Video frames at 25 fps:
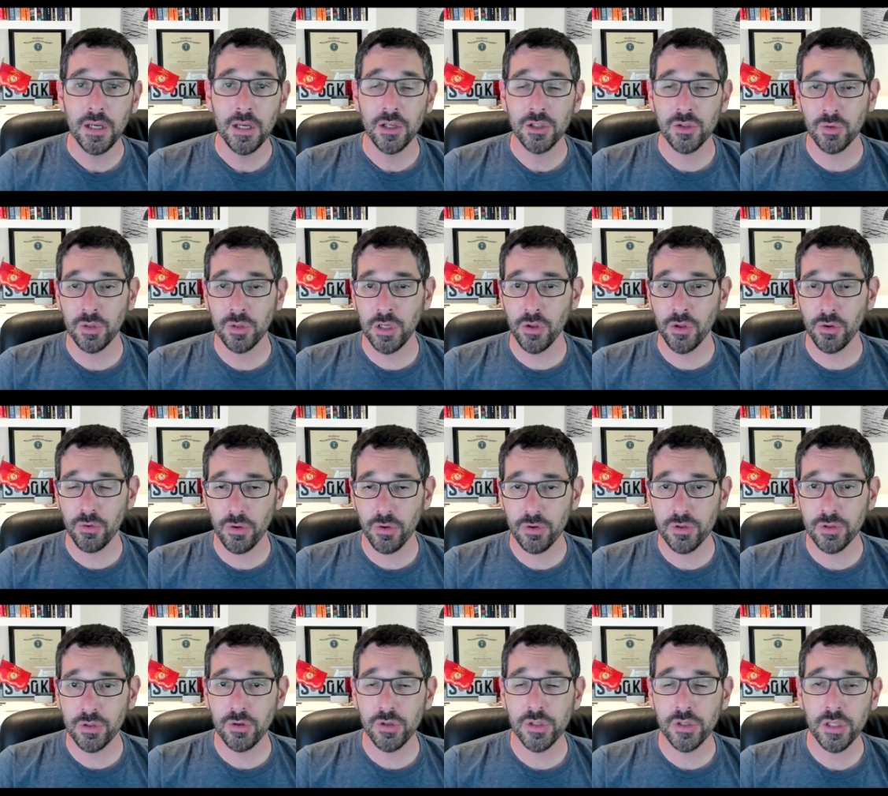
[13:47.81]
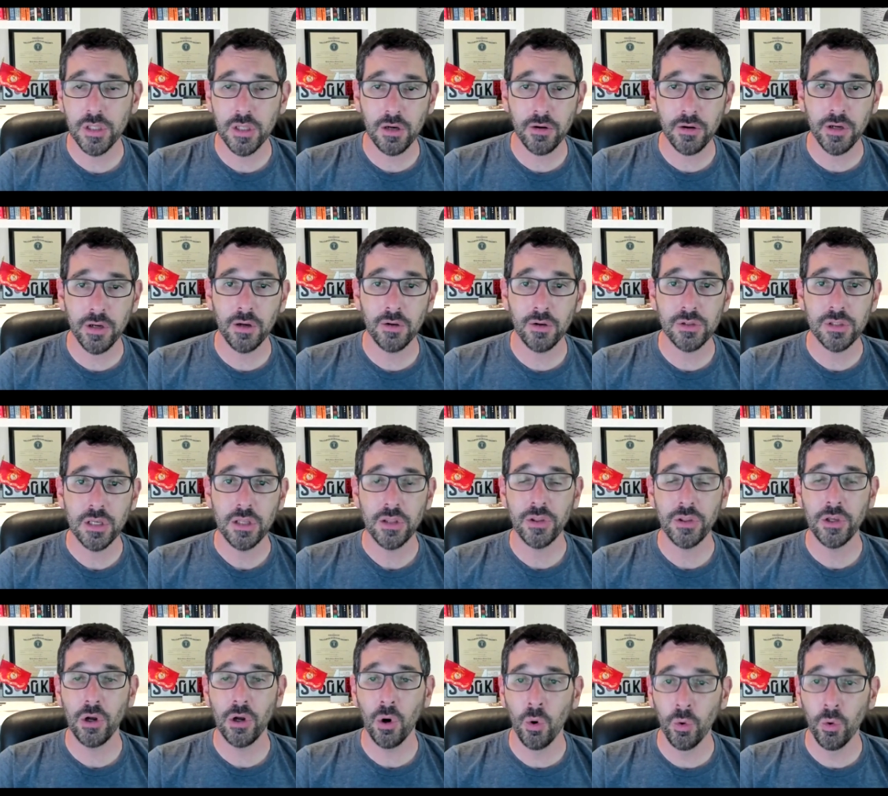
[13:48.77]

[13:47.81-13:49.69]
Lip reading: So in either of those two scenarios, the